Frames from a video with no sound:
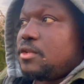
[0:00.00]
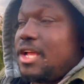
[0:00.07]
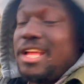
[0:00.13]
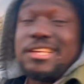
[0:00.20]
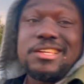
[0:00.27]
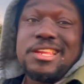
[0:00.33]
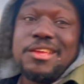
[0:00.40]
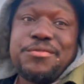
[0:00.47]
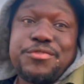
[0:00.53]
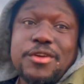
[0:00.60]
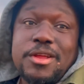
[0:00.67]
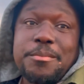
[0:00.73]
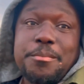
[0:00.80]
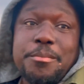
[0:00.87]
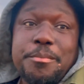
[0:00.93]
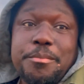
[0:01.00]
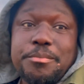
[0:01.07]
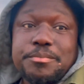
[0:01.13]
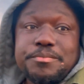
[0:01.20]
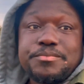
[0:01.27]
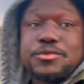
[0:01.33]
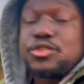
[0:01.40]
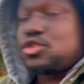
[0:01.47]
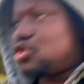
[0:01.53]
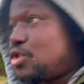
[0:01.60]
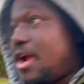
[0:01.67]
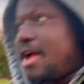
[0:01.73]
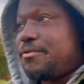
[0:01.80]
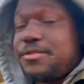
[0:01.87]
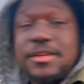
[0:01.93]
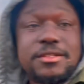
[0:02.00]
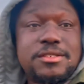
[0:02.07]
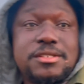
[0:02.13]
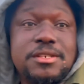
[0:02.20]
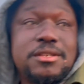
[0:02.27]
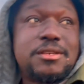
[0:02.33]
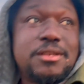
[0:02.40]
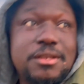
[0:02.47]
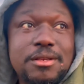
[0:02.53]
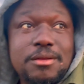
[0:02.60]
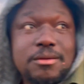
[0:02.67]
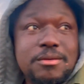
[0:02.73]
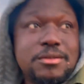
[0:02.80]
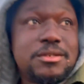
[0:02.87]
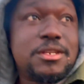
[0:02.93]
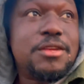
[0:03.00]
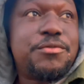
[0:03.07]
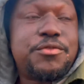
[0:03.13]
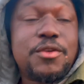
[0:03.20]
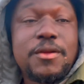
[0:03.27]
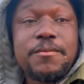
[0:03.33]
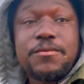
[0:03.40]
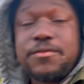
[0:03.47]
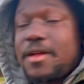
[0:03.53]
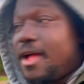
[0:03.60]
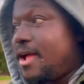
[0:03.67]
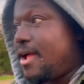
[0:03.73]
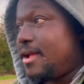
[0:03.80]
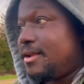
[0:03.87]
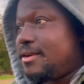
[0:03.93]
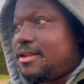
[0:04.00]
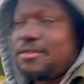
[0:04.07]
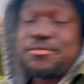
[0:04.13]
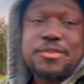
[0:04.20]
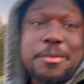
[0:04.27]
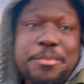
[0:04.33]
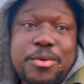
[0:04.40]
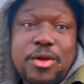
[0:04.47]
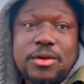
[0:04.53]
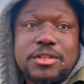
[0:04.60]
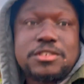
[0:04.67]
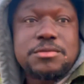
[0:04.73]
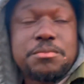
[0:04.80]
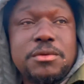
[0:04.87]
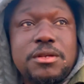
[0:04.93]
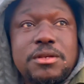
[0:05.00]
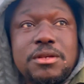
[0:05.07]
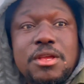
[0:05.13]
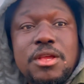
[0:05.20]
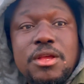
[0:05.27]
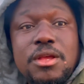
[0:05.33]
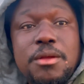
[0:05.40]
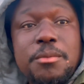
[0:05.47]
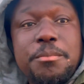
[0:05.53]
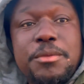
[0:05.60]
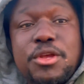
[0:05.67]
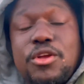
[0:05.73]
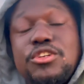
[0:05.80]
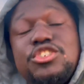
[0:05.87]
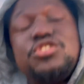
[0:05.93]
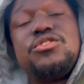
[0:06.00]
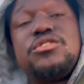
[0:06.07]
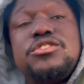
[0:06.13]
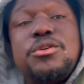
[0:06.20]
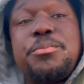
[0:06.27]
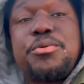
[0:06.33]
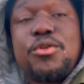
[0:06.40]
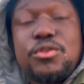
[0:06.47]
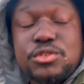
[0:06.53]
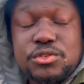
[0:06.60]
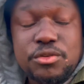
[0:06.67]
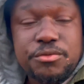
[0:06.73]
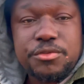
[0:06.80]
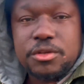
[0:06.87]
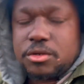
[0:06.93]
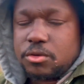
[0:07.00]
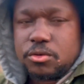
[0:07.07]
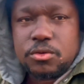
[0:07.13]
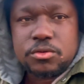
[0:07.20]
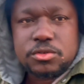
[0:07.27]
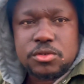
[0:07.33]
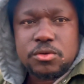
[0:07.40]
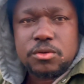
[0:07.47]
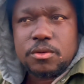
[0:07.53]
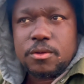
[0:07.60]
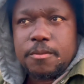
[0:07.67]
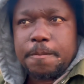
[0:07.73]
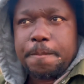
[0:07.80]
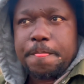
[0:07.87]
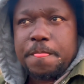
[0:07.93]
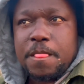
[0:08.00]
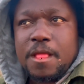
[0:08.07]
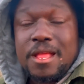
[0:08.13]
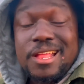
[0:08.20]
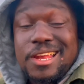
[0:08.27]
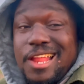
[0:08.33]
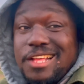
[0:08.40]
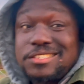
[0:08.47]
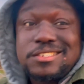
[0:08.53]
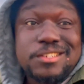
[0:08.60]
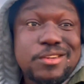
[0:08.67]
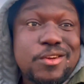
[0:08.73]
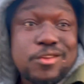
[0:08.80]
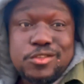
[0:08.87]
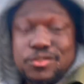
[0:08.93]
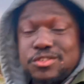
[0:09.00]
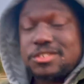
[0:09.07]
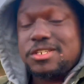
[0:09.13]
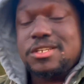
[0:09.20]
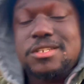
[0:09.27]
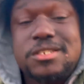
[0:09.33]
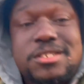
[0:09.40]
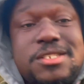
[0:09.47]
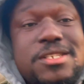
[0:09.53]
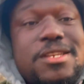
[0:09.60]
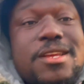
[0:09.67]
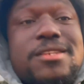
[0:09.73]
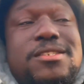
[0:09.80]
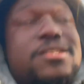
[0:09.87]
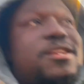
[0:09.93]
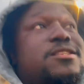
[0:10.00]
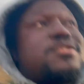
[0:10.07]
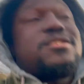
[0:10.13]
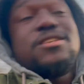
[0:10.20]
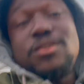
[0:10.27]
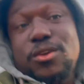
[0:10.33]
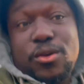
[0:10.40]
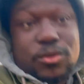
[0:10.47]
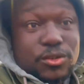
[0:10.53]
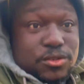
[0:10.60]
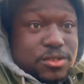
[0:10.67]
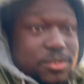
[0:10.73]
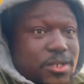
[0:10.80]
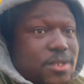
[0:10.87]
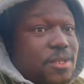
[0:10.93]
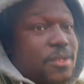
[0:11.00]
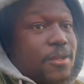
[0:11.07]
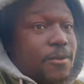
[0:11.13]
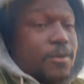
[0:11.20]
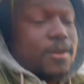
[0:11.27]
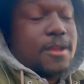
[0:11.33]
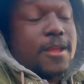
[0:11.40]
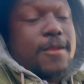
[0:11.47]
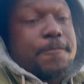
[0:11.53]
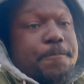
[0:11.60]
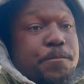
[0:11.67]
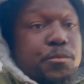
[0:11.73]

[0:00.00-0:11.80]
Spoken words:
a different traffic ticket, different fine, different punishment because you're on your personal vehicle. No, sir. That still go on your CSA, still go on your CDL, okay?